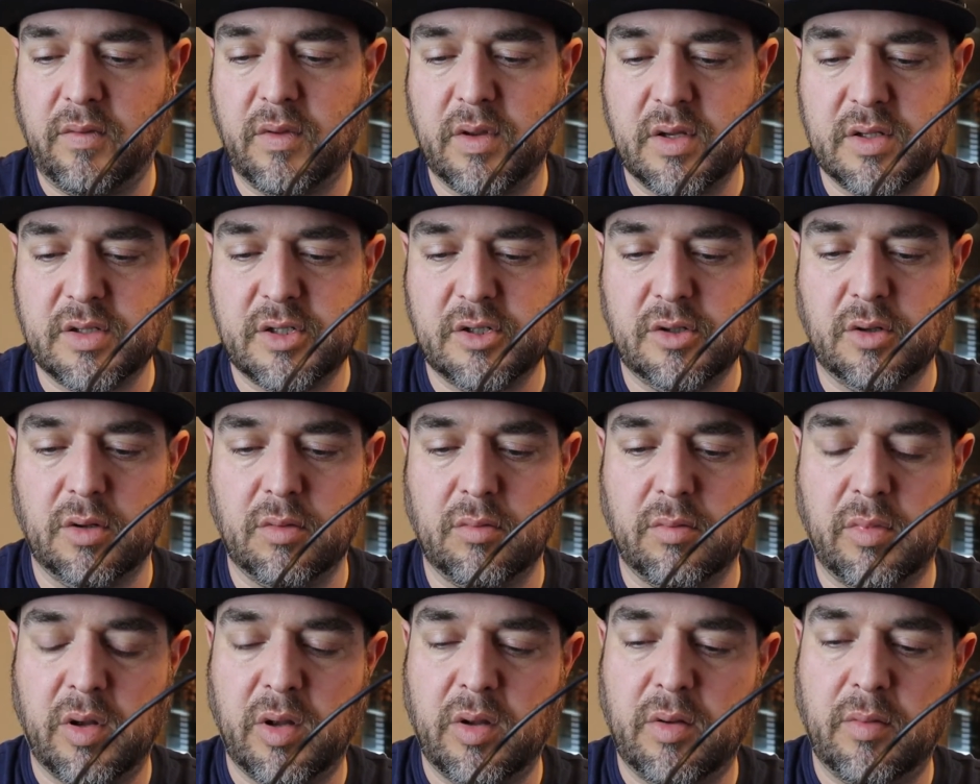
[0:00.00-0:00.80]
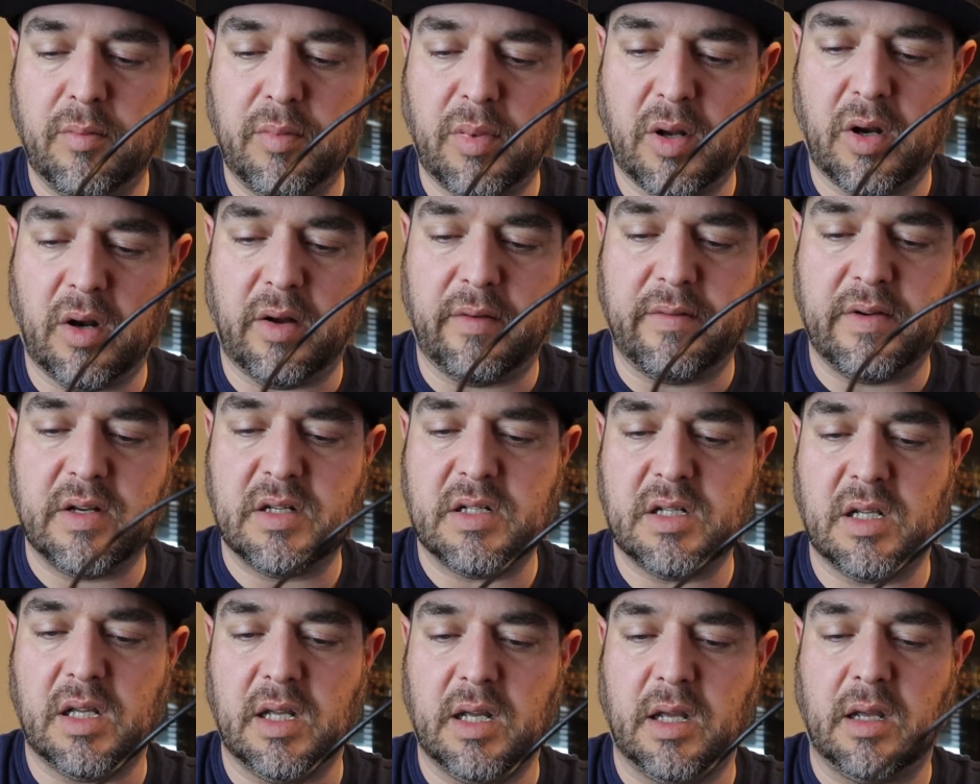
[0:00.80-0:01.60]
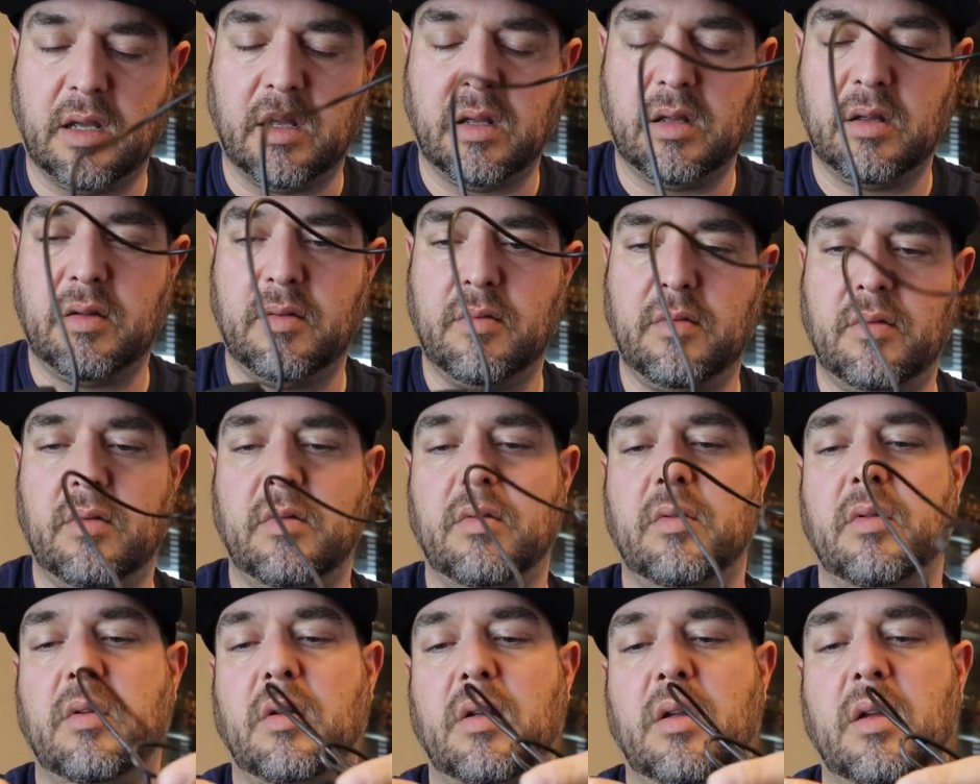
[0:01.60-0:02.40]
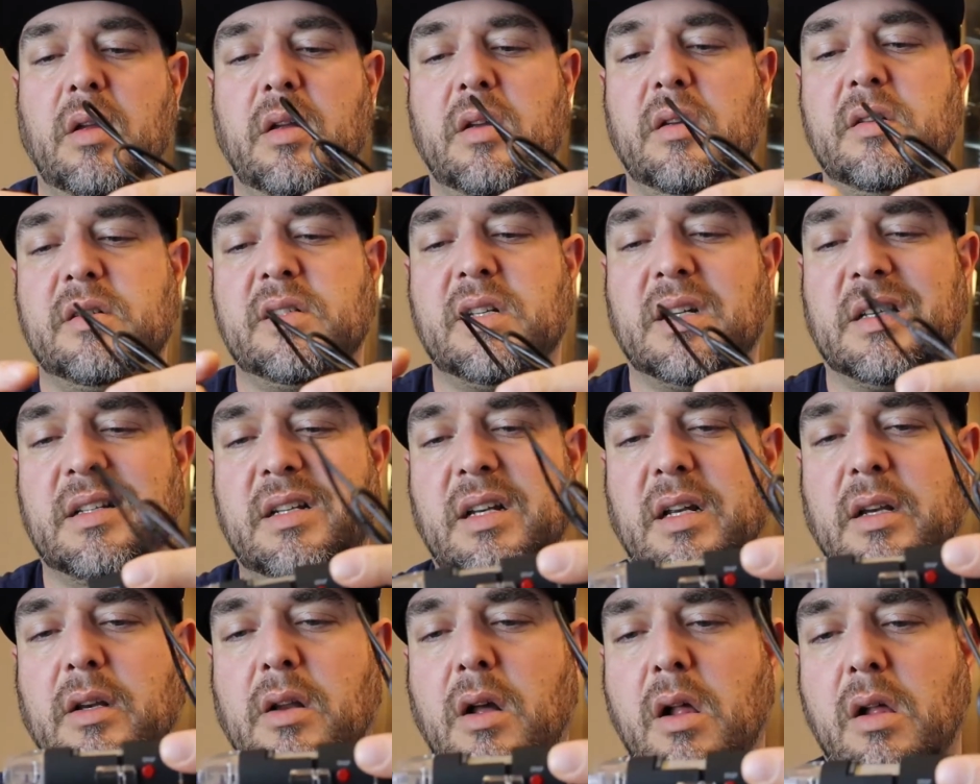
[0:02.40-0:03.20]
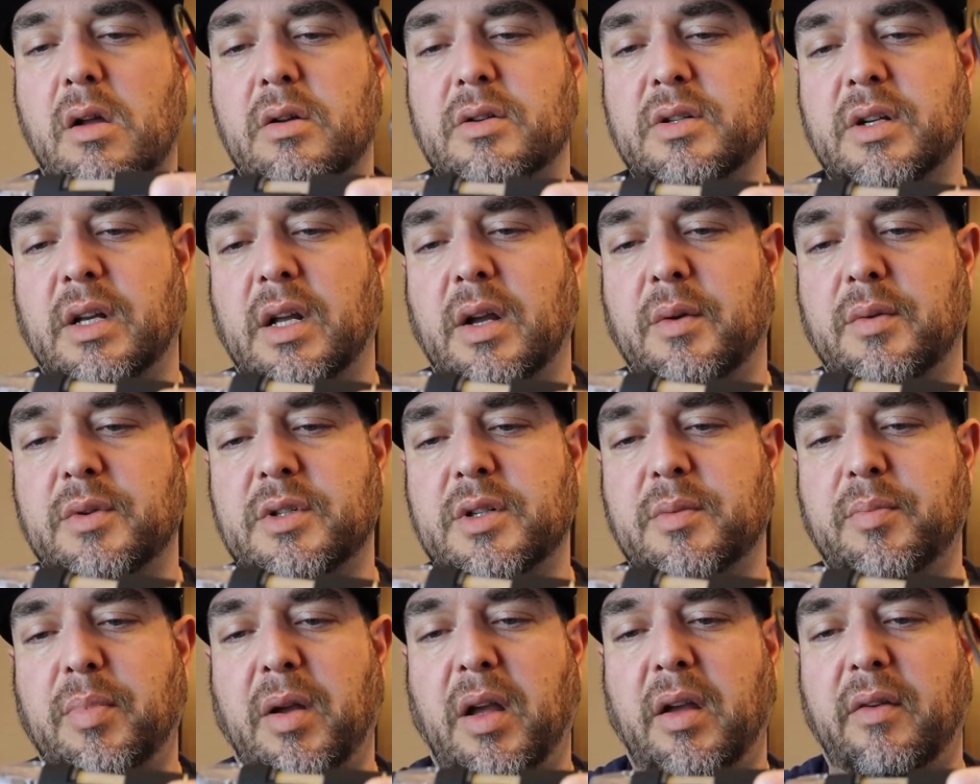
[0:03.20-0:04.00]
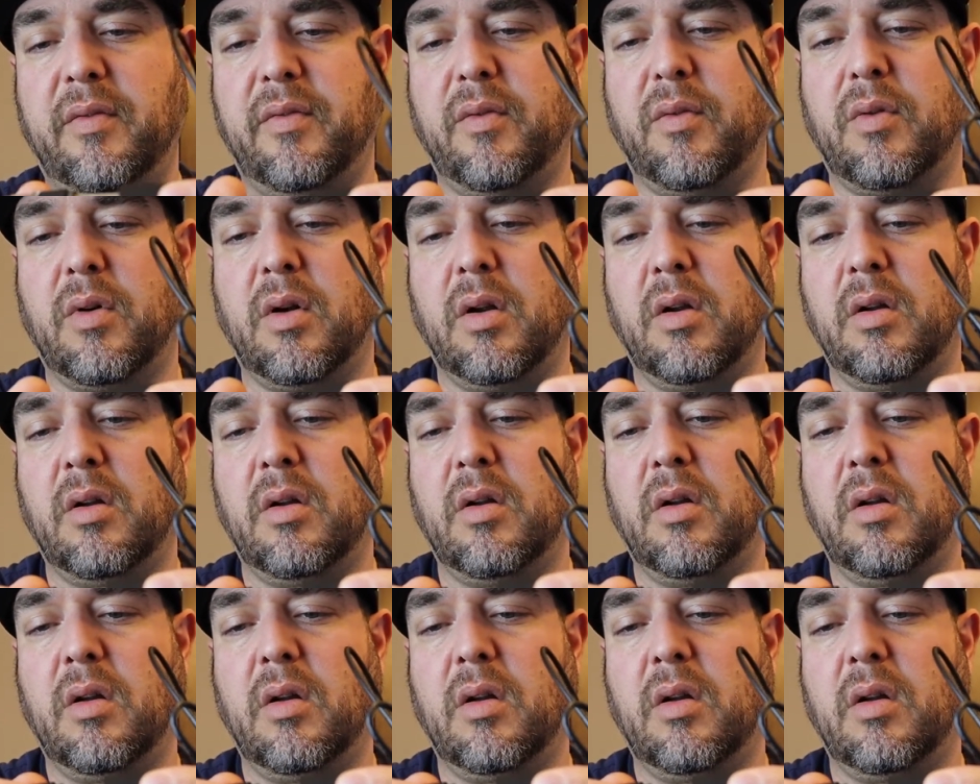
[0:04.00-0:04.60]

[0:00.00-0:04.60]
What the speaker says: zoom, but obviously $16, you get what you pay for.